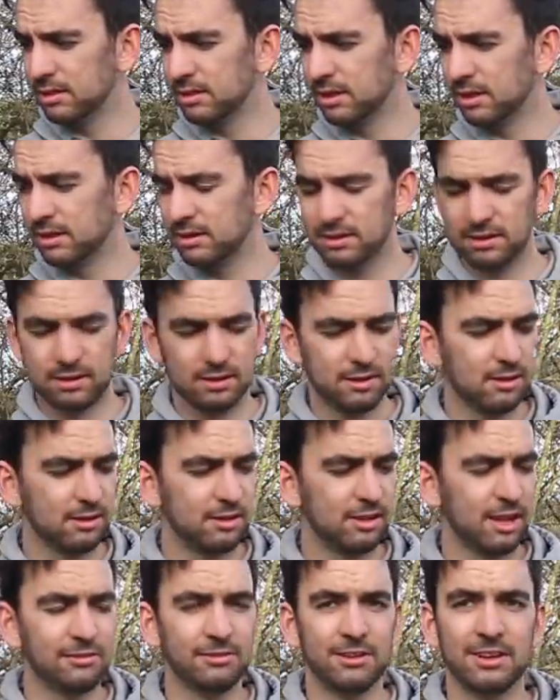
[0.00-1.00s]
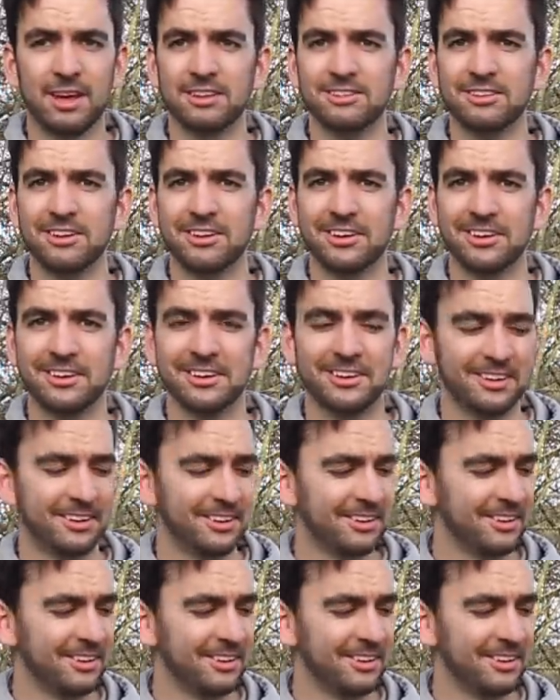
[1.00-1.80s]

That definitely gets annoying.